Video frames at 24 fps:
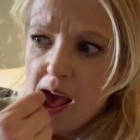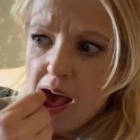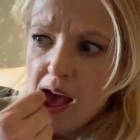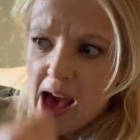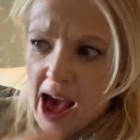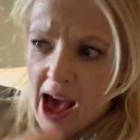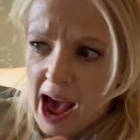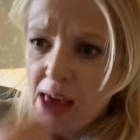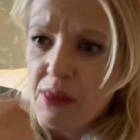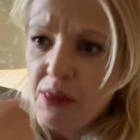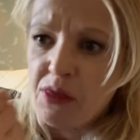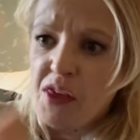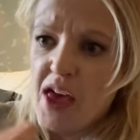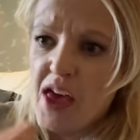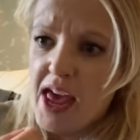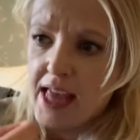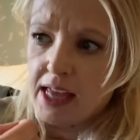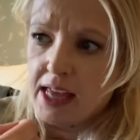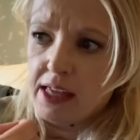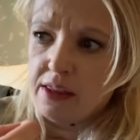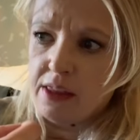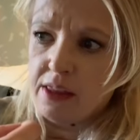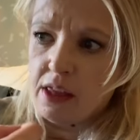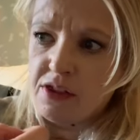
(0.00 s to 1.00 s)
I
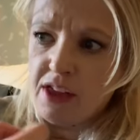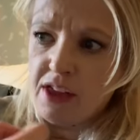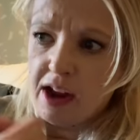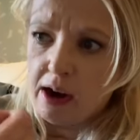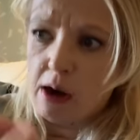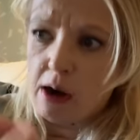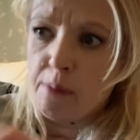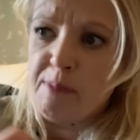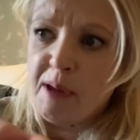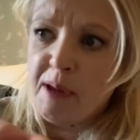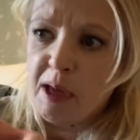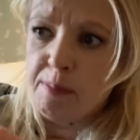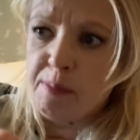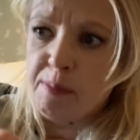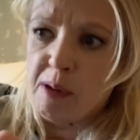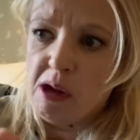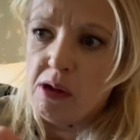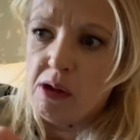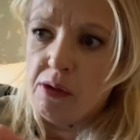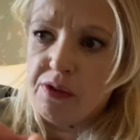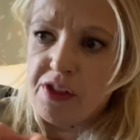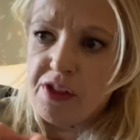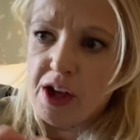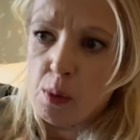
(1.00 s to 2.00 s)
think that there are
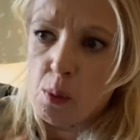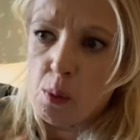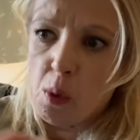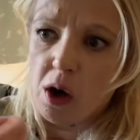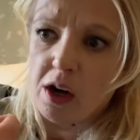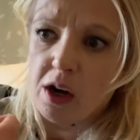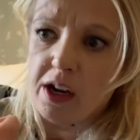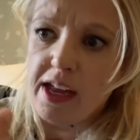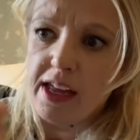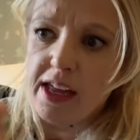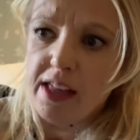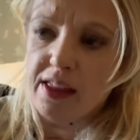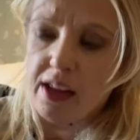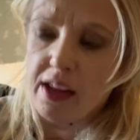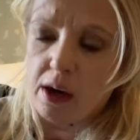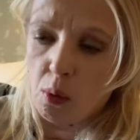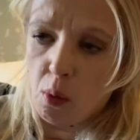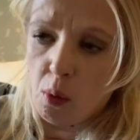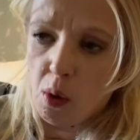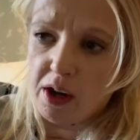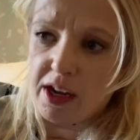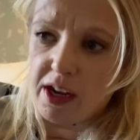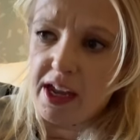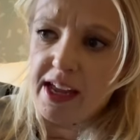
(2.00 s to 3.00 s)
people that working that are
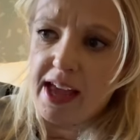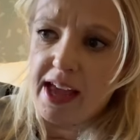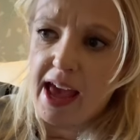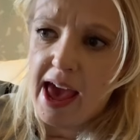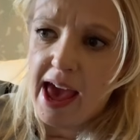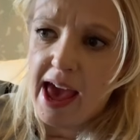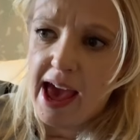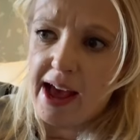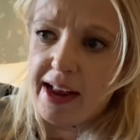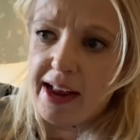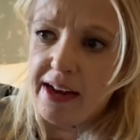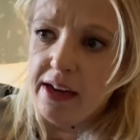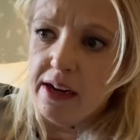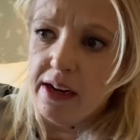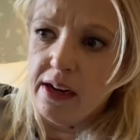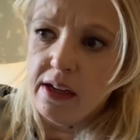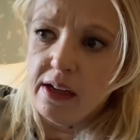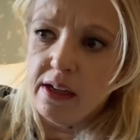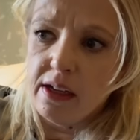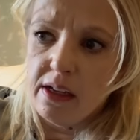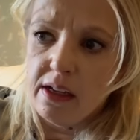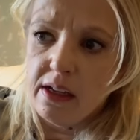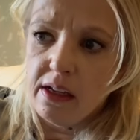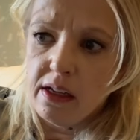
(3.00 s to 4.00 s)
working at
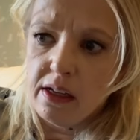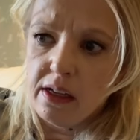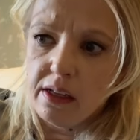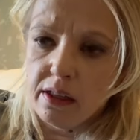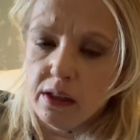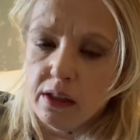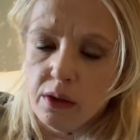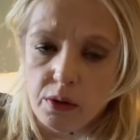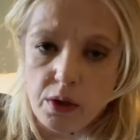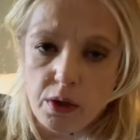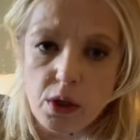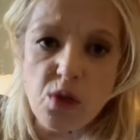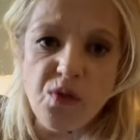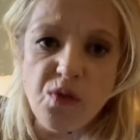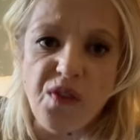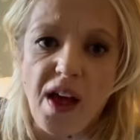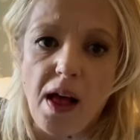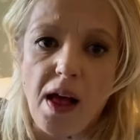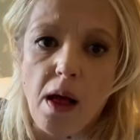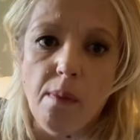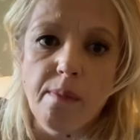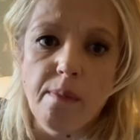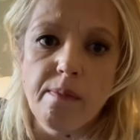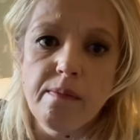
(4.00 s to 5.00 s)

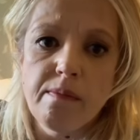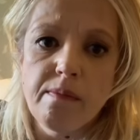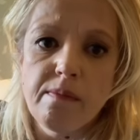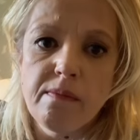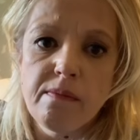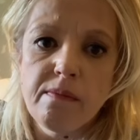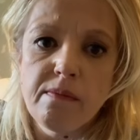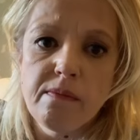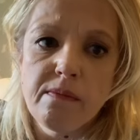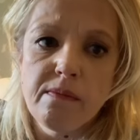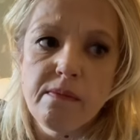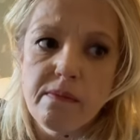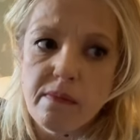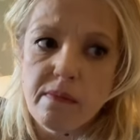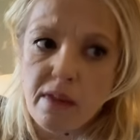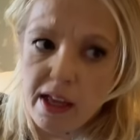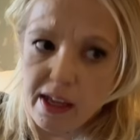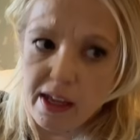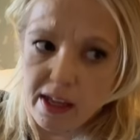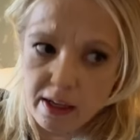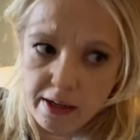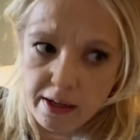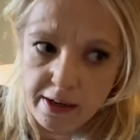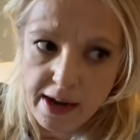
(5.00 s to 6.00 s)
Lucasfilm,
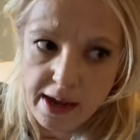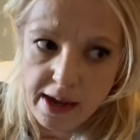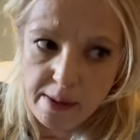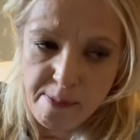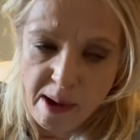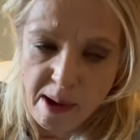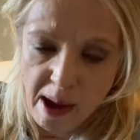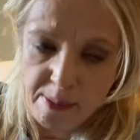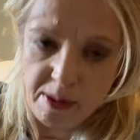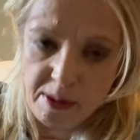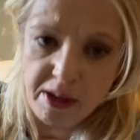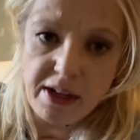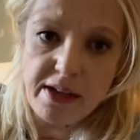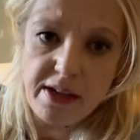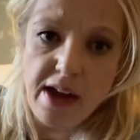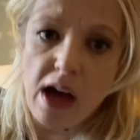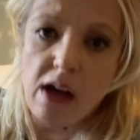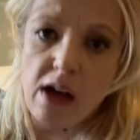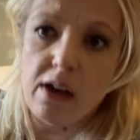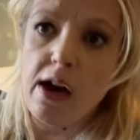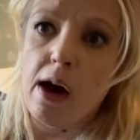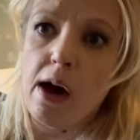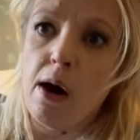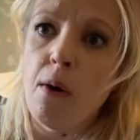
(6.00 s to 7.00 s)
like at Pablo
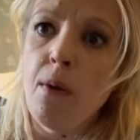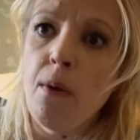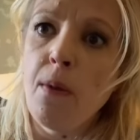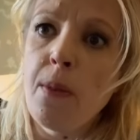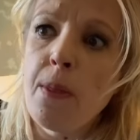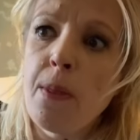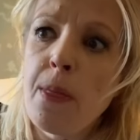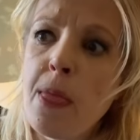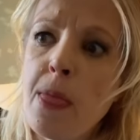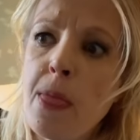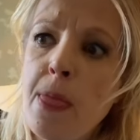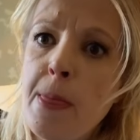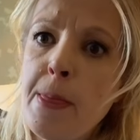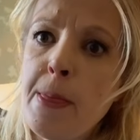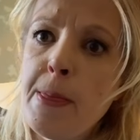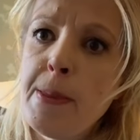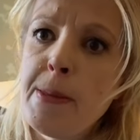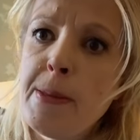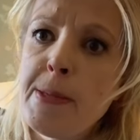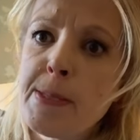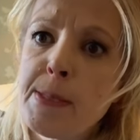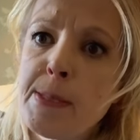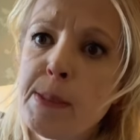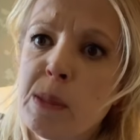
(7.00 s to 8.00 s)
Hidalgo,
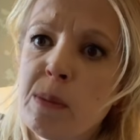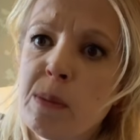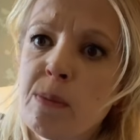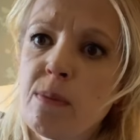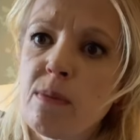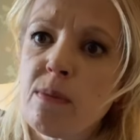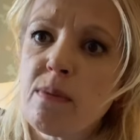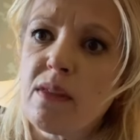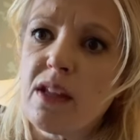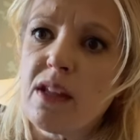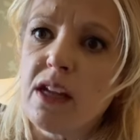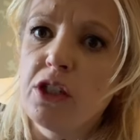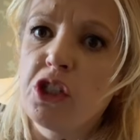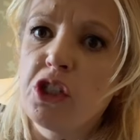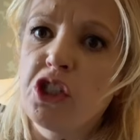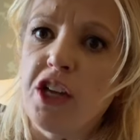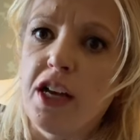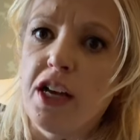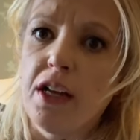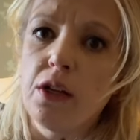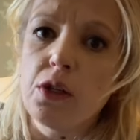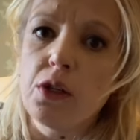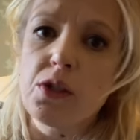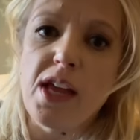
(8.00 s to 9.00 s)

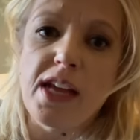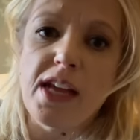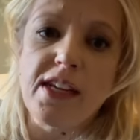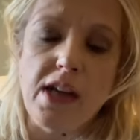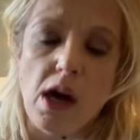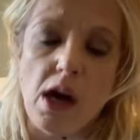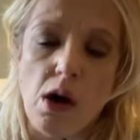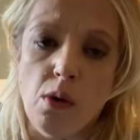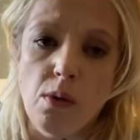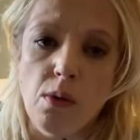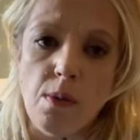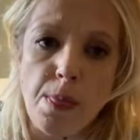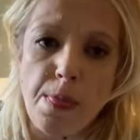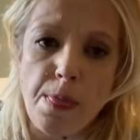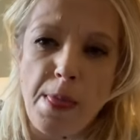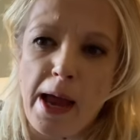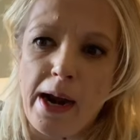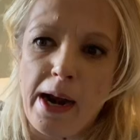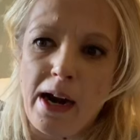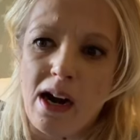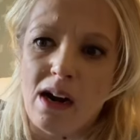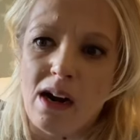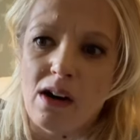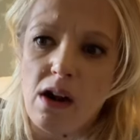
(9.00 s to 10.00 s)
shows that don't
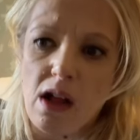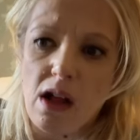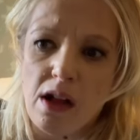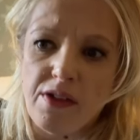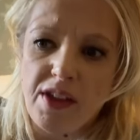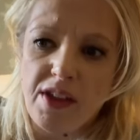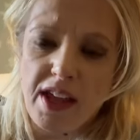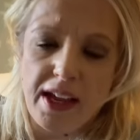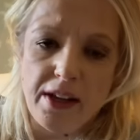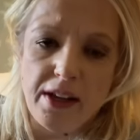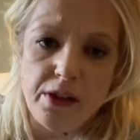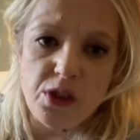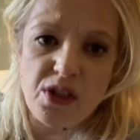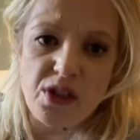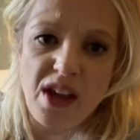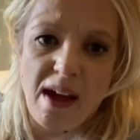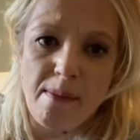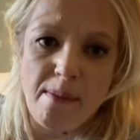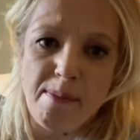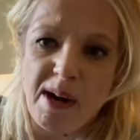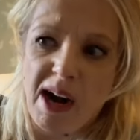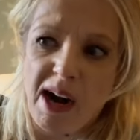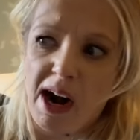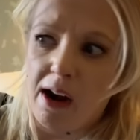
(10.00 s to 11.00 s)
that aren't on the
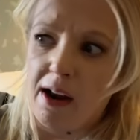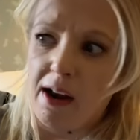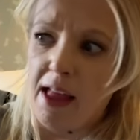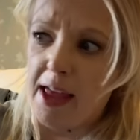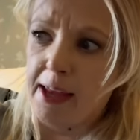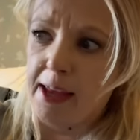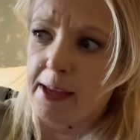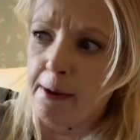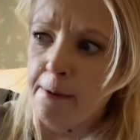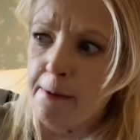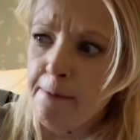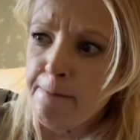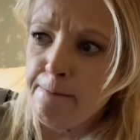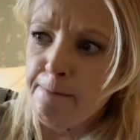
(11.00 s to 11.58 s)
inside but are like